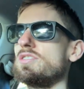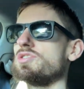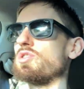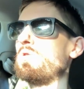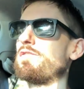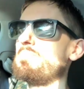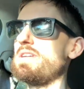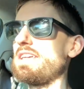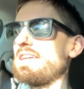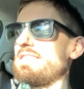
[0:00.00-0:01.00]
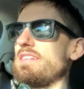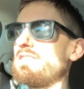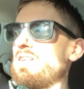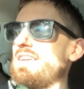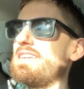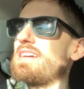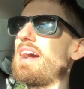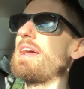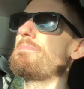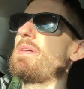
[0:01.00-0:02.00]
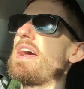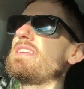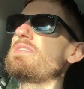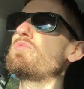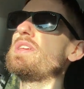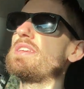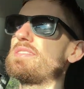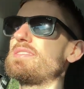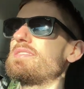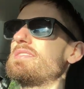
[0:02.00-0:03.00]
So for me to get leaner, I need time. I need weeks.